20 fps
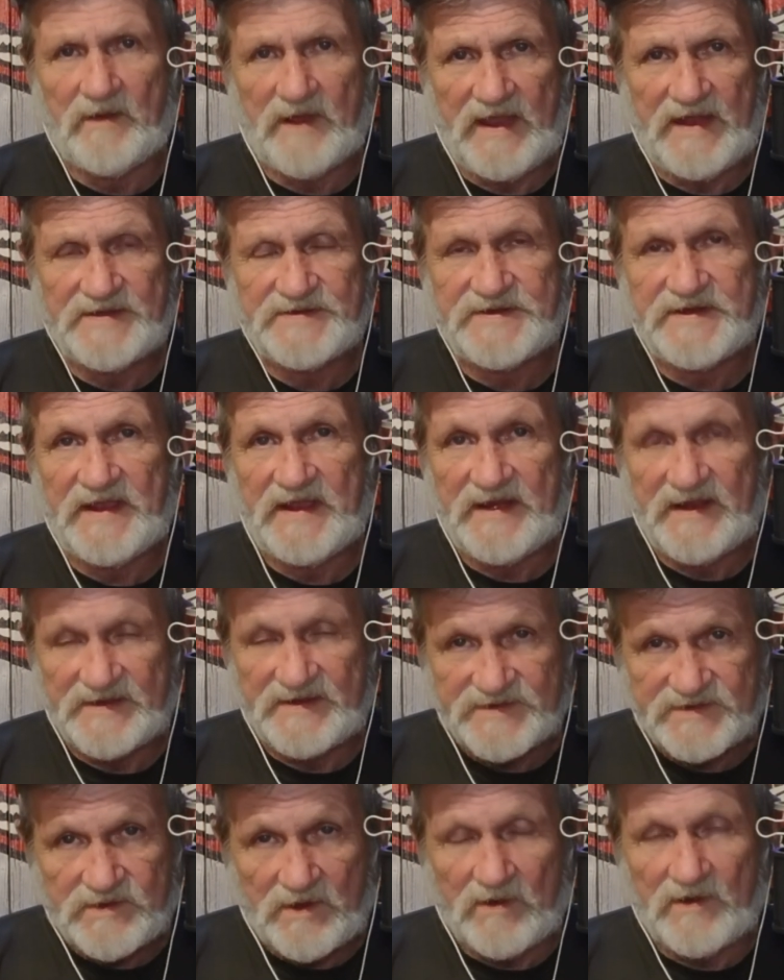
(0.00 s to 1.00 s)
Angie, and it's
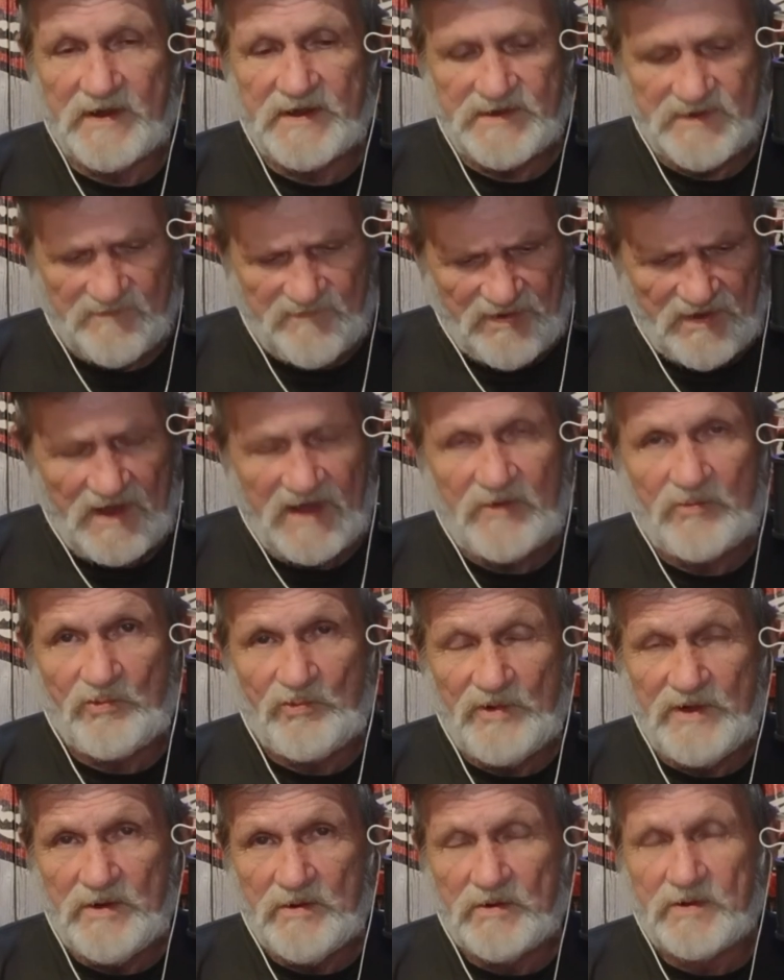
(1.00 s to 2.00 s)
starting to play
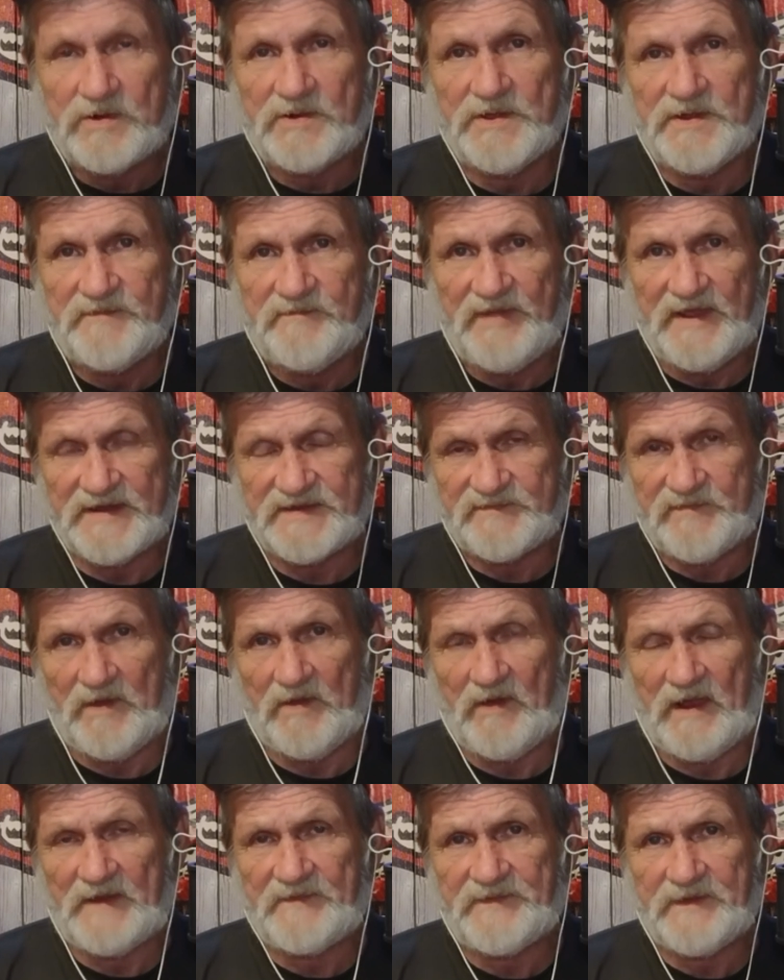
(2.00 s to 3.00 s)
real good baseball
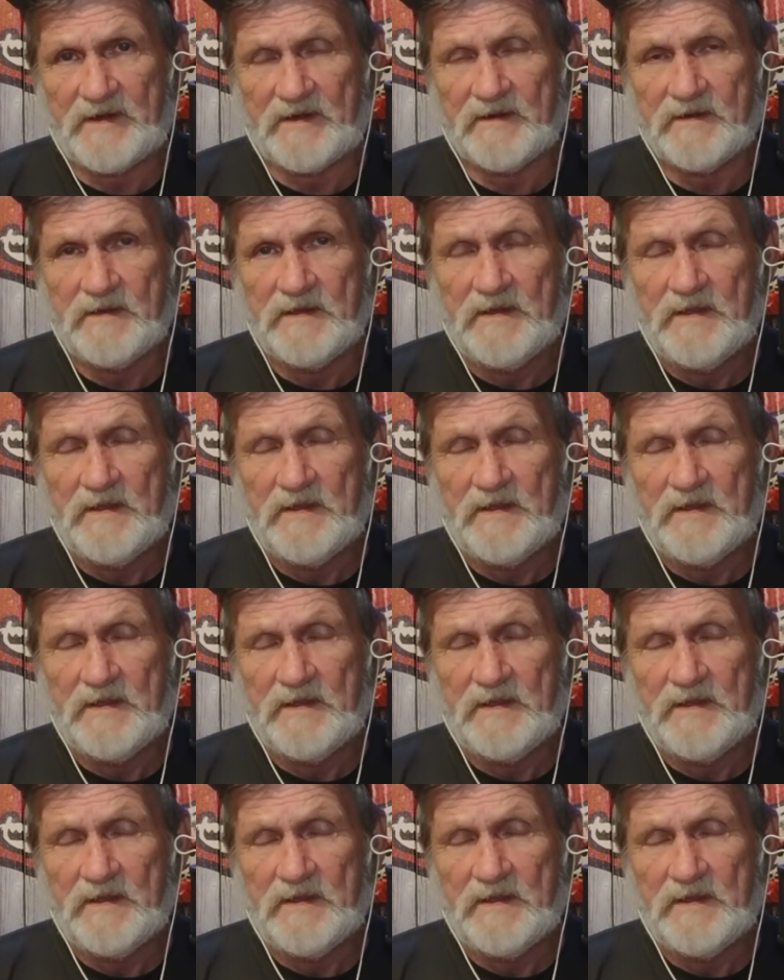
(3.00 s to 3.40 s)
out there.